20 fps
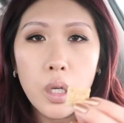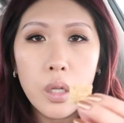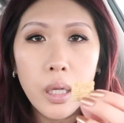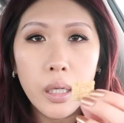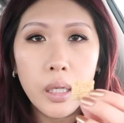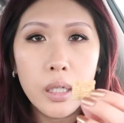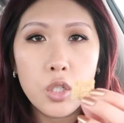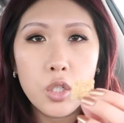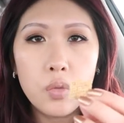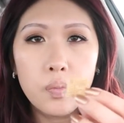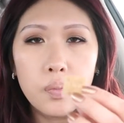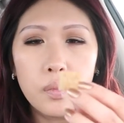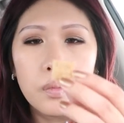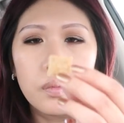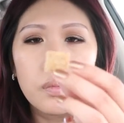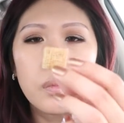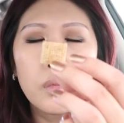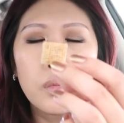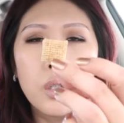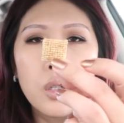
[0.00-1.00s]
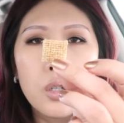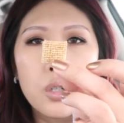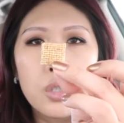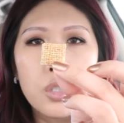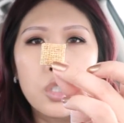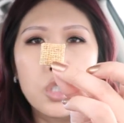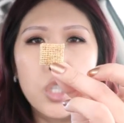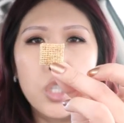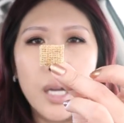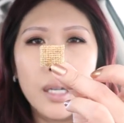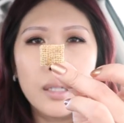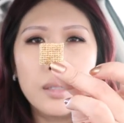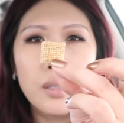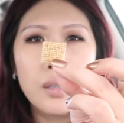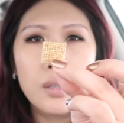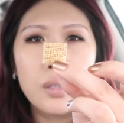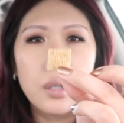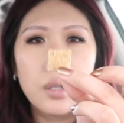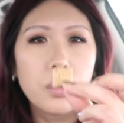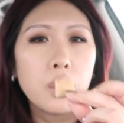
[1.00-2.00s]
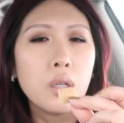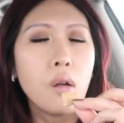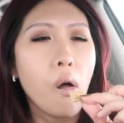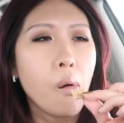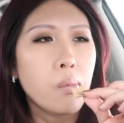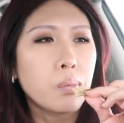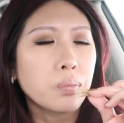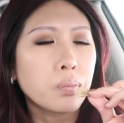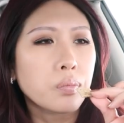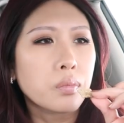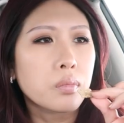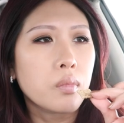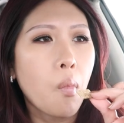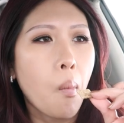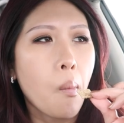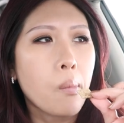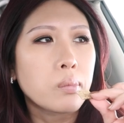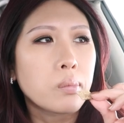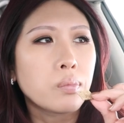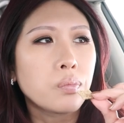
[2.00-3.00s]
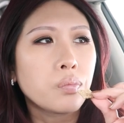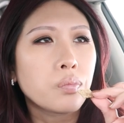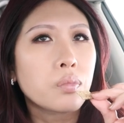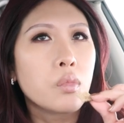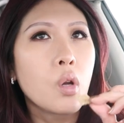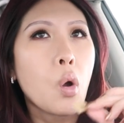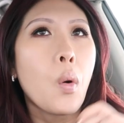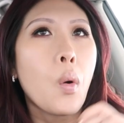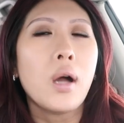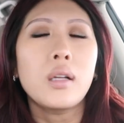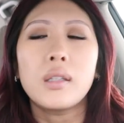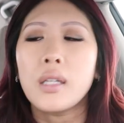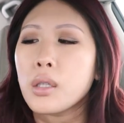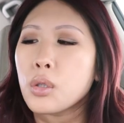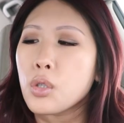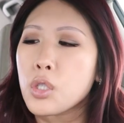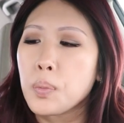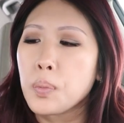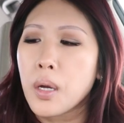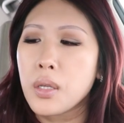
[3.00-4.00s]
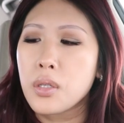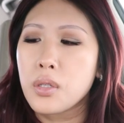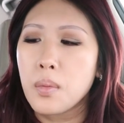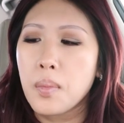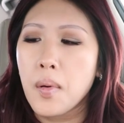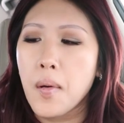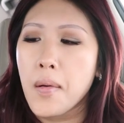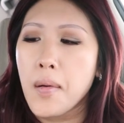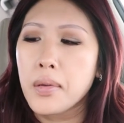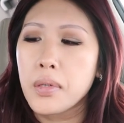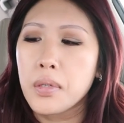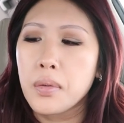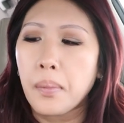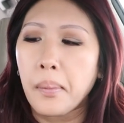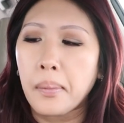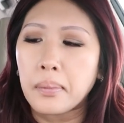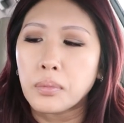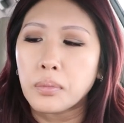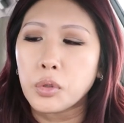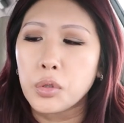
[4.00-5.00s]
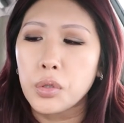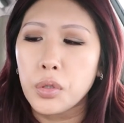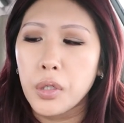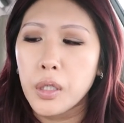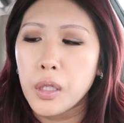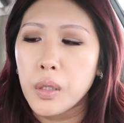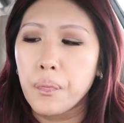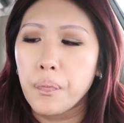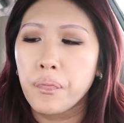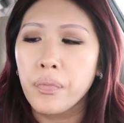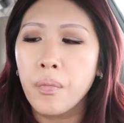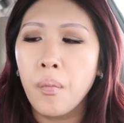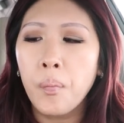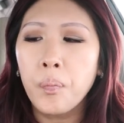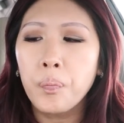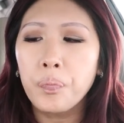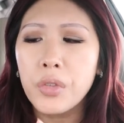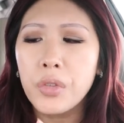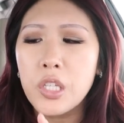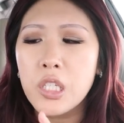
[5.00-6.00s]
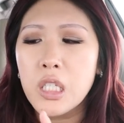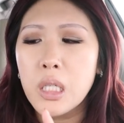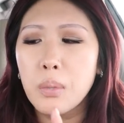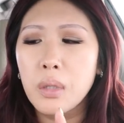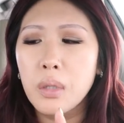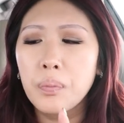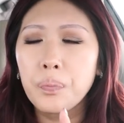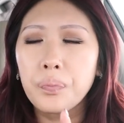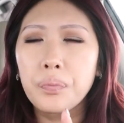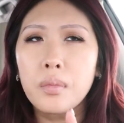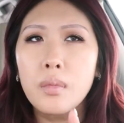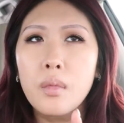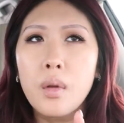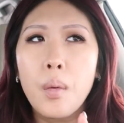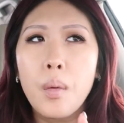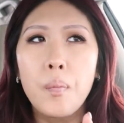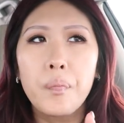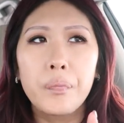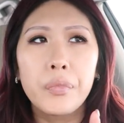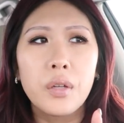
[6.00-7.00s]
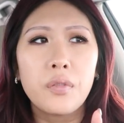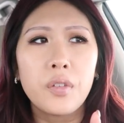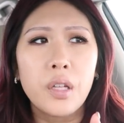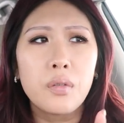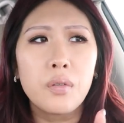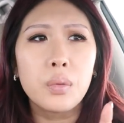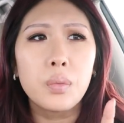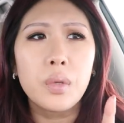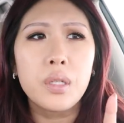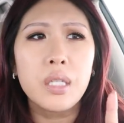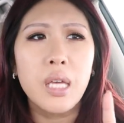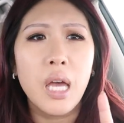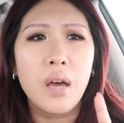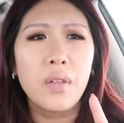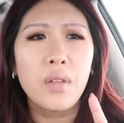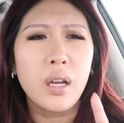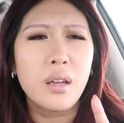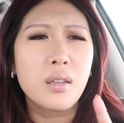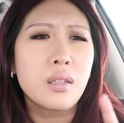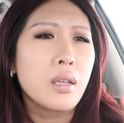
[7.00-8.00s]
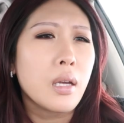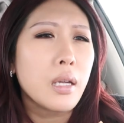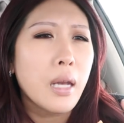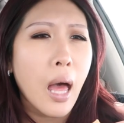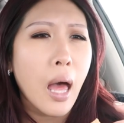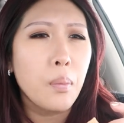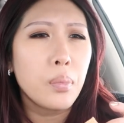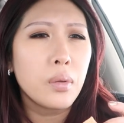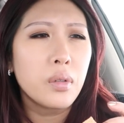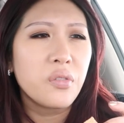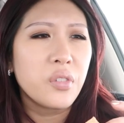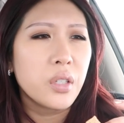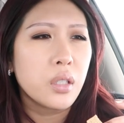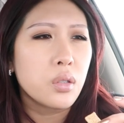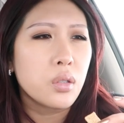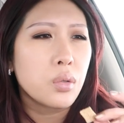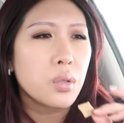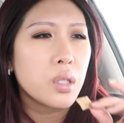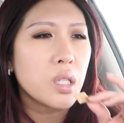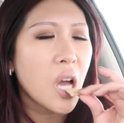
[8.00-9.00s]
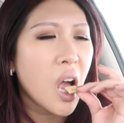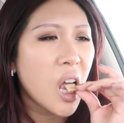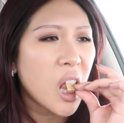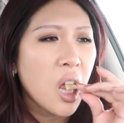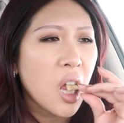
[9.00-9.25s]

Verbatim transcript: Like a Chex cereal. Oh, I like those pretzel balls. So are good. The cinnamon flavored ones, they have like a slight apple feel to it.